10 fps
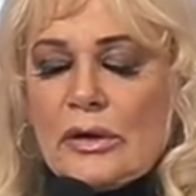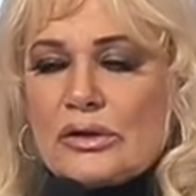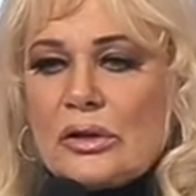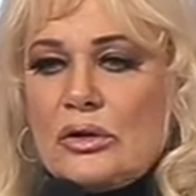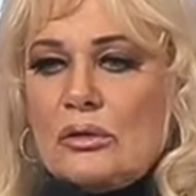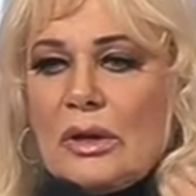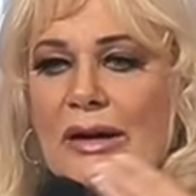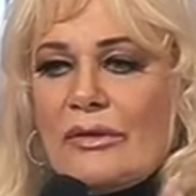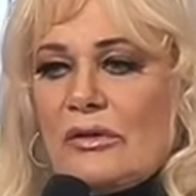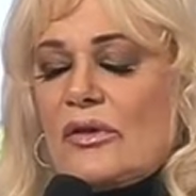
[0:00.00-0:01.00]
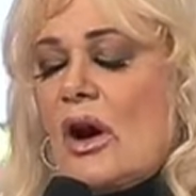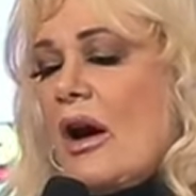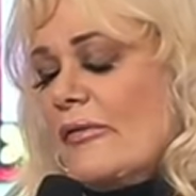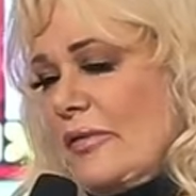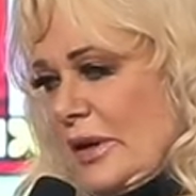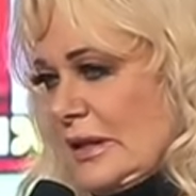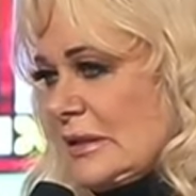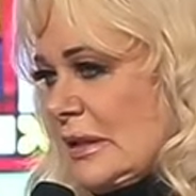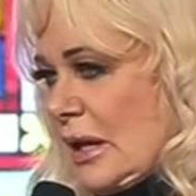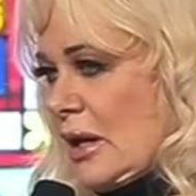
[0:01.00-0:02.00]
there's a new level of
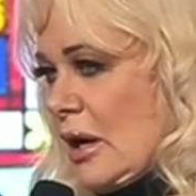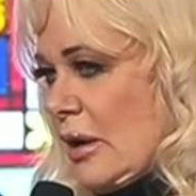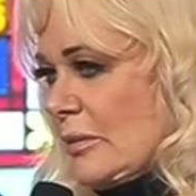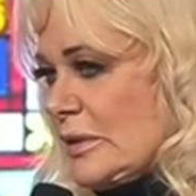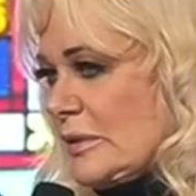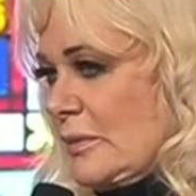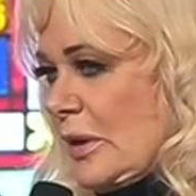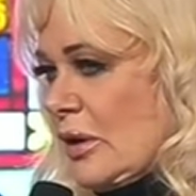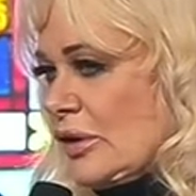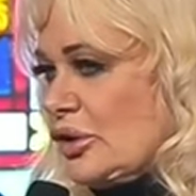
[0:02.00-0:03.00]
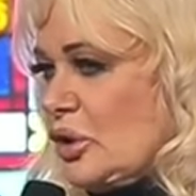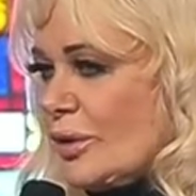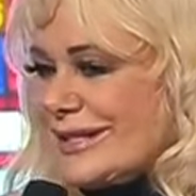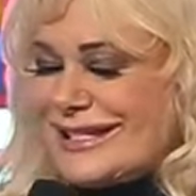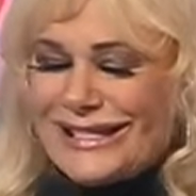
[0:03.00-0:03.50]
confidence that comes because you are